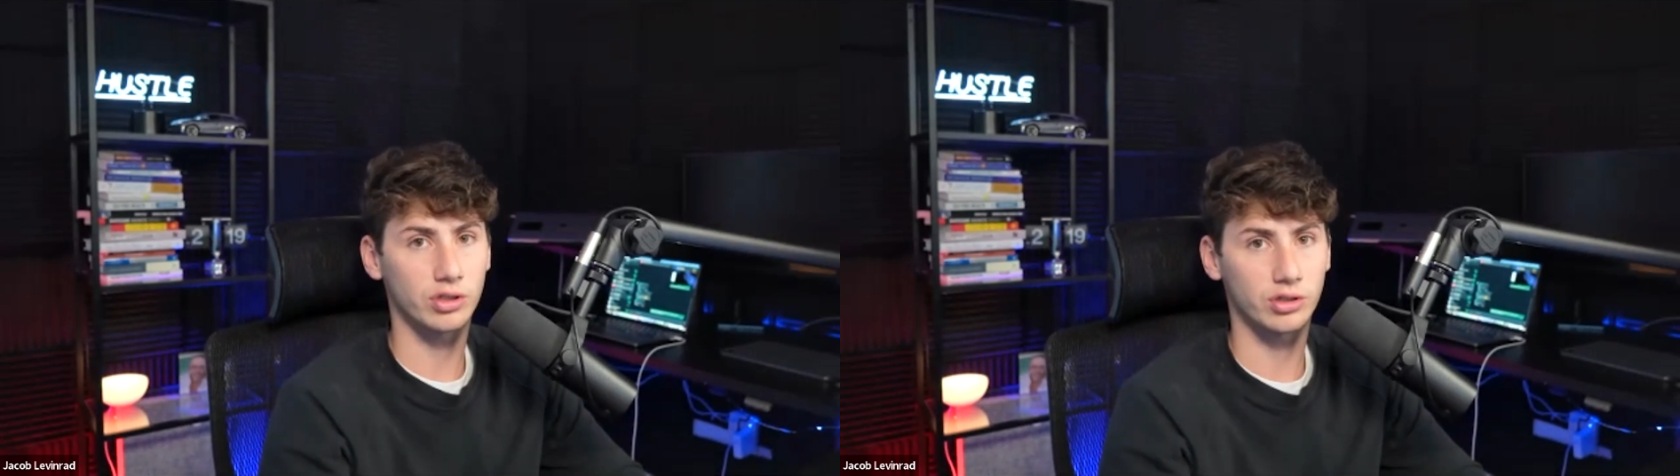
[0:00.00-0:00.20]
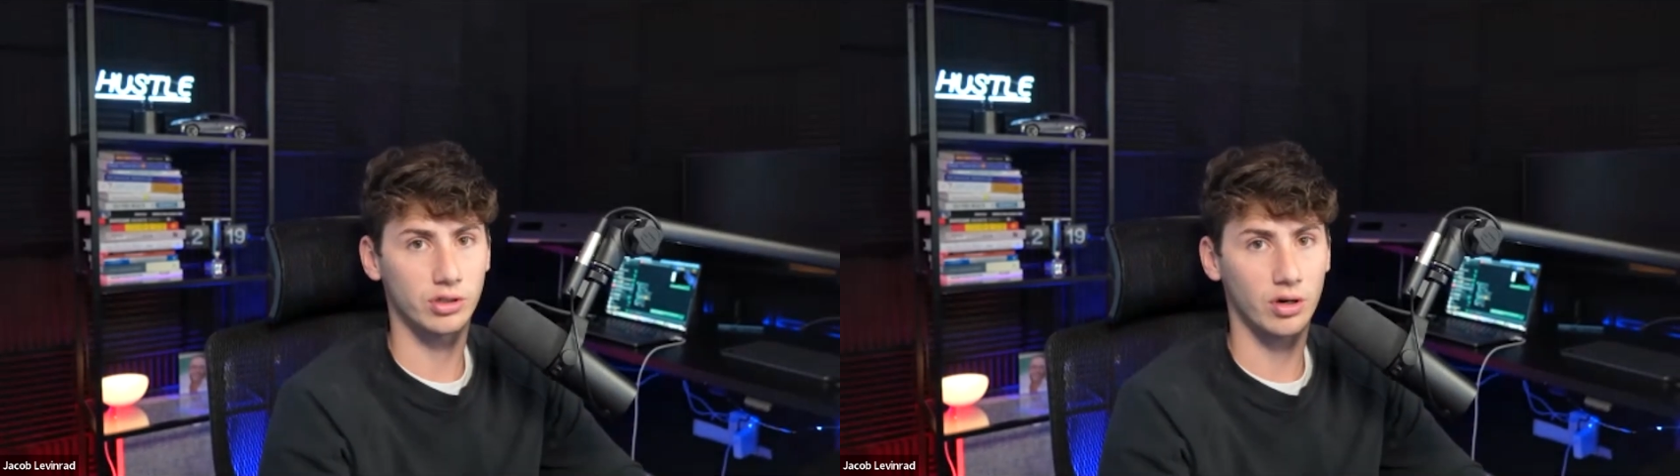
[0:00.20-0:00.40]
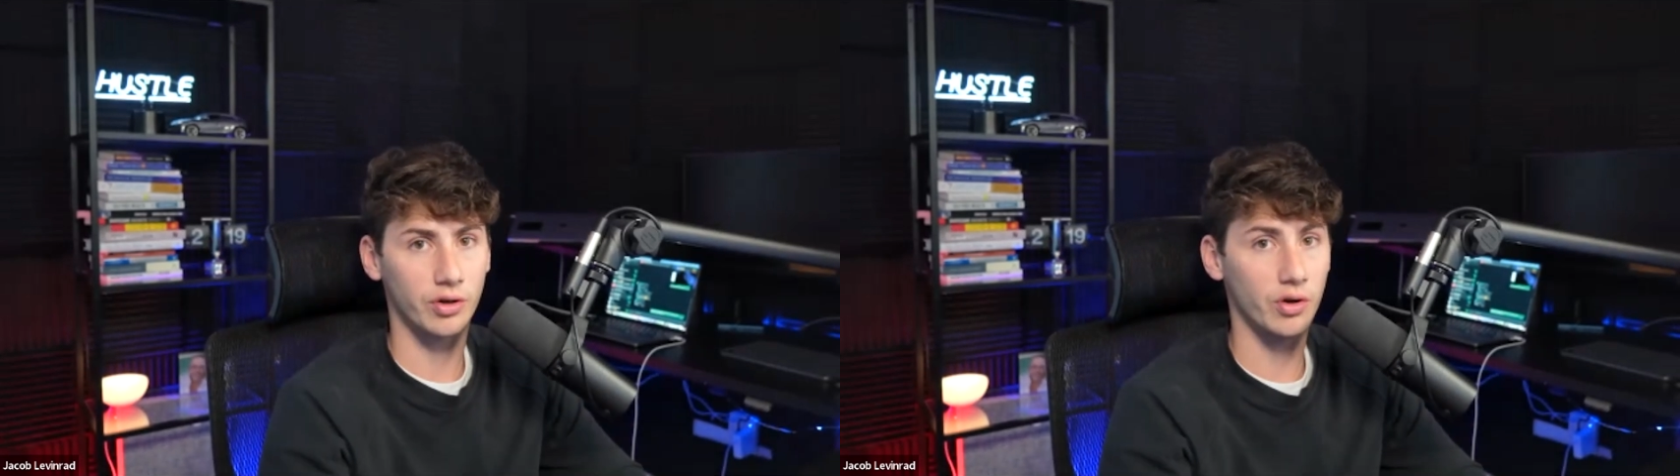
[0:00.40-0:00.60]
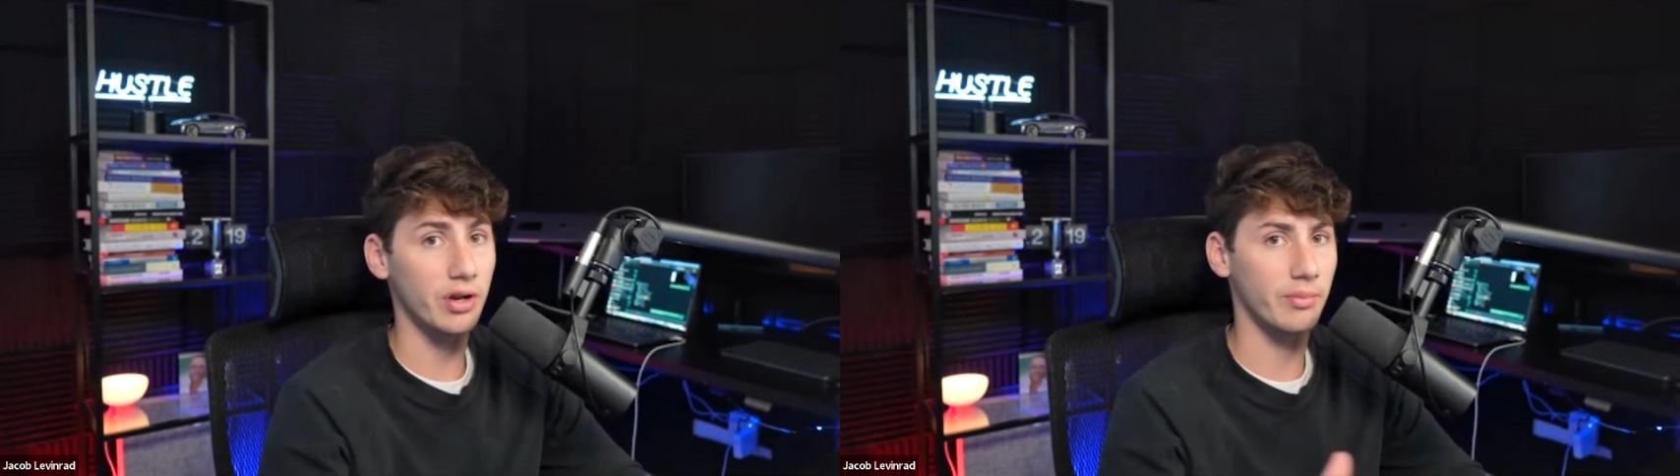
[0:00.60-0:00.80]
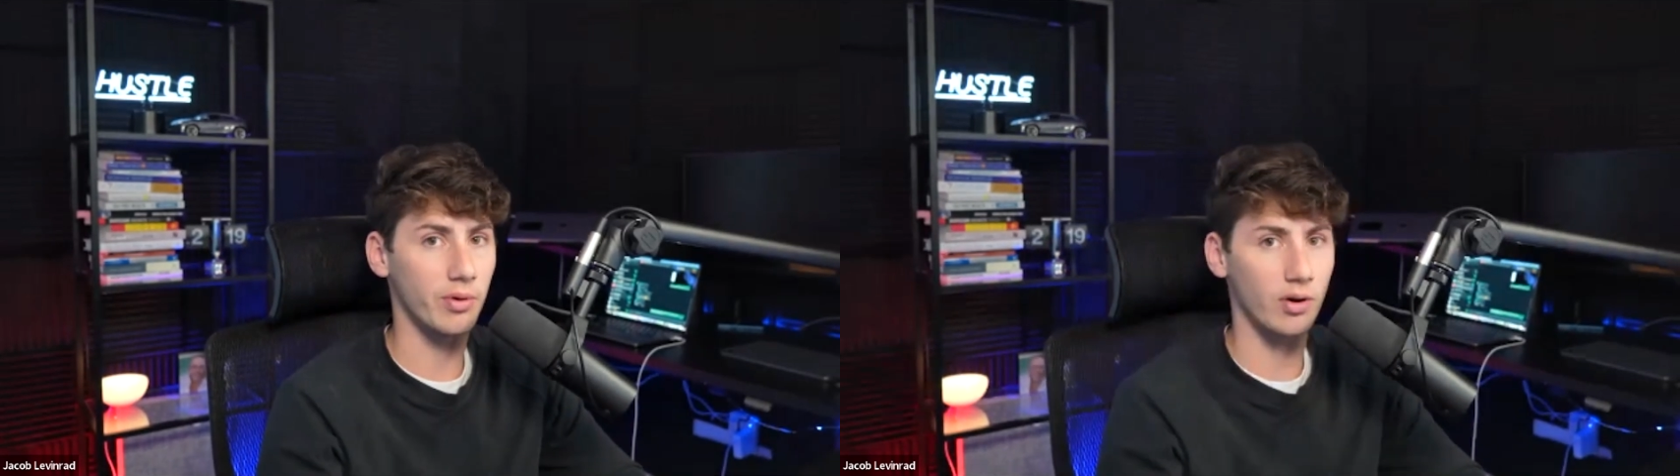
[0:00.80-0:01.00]
to start. You don't need
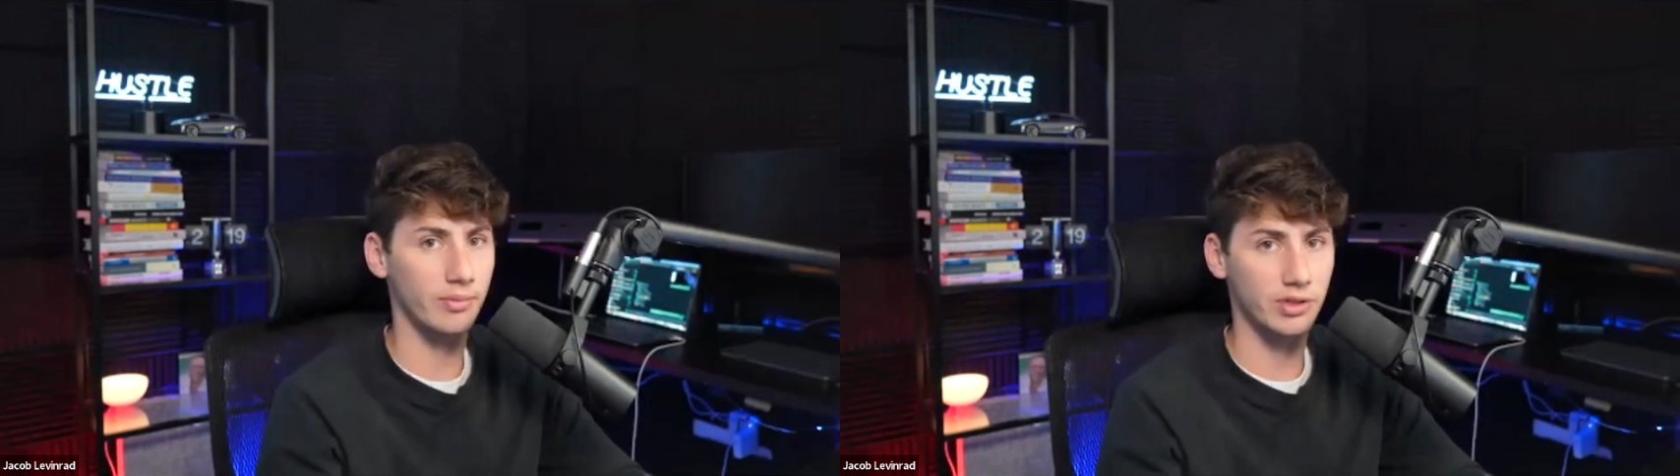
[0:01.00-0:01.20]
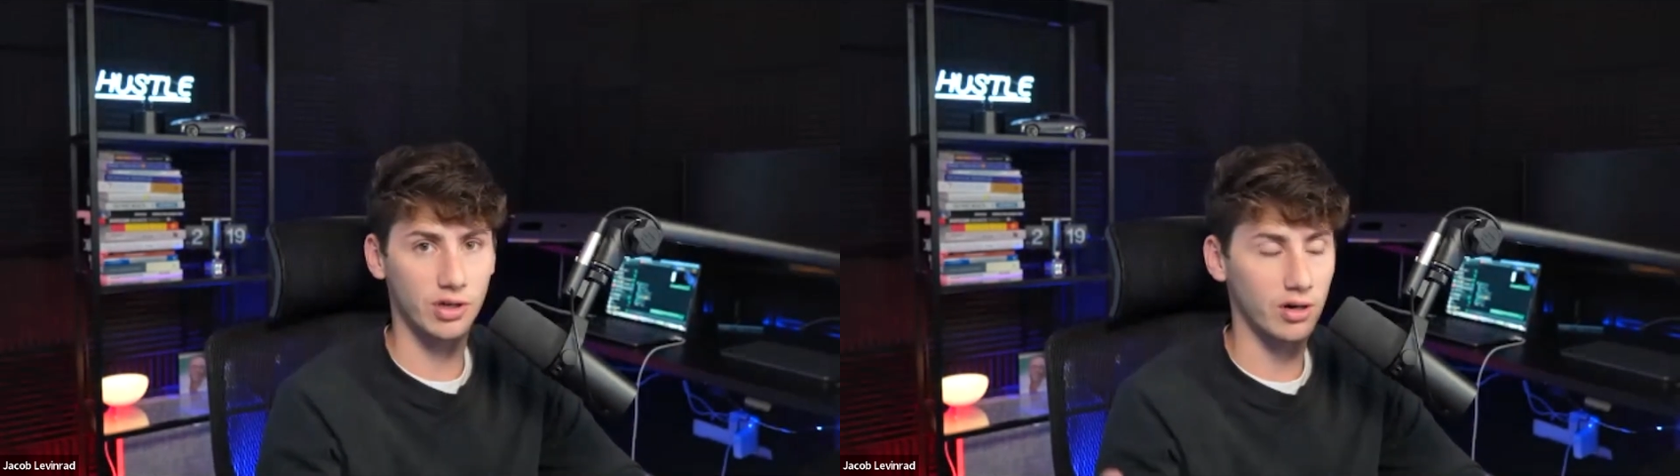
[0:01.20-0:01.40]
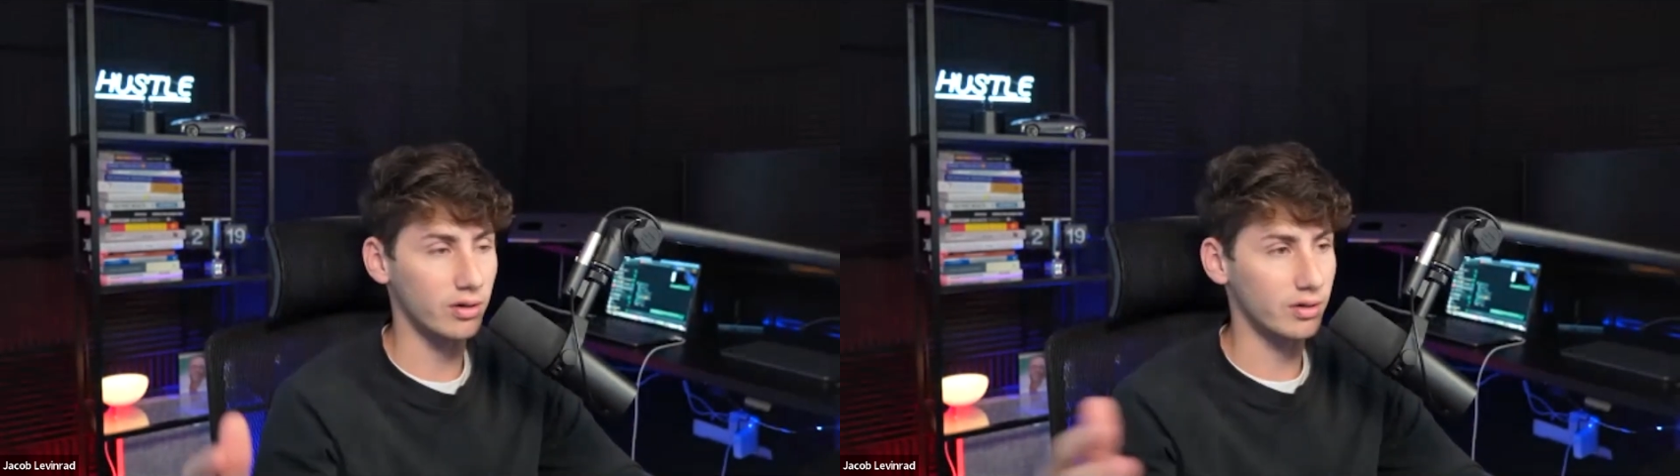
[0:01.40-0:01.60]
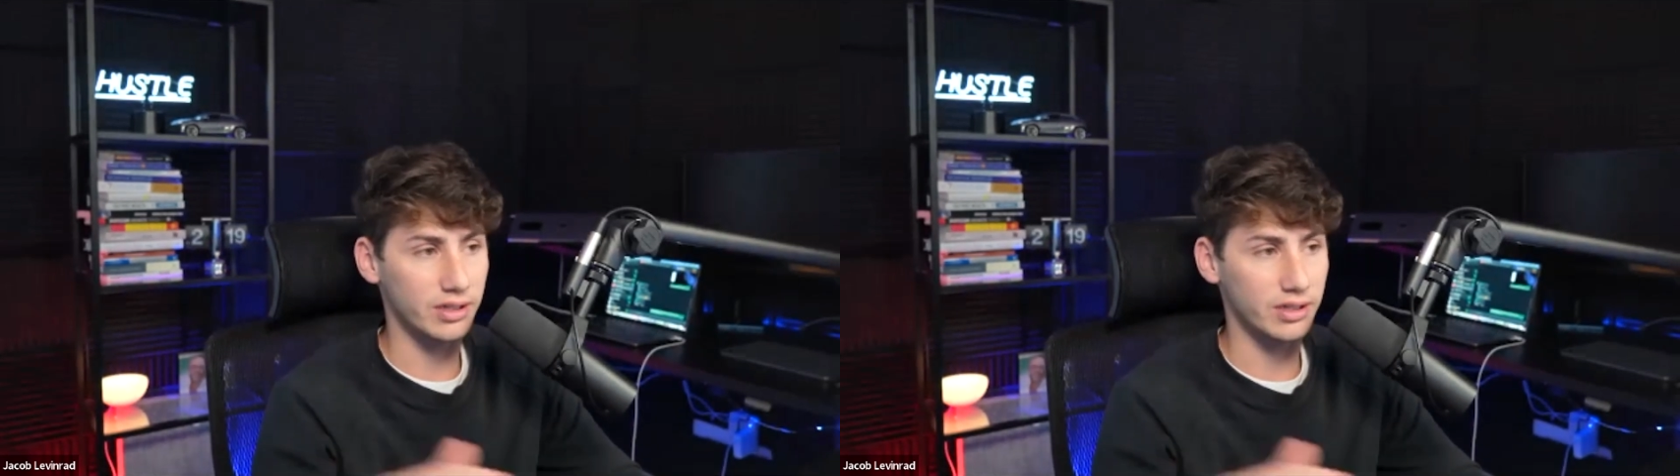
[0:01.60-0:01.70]
a program to start.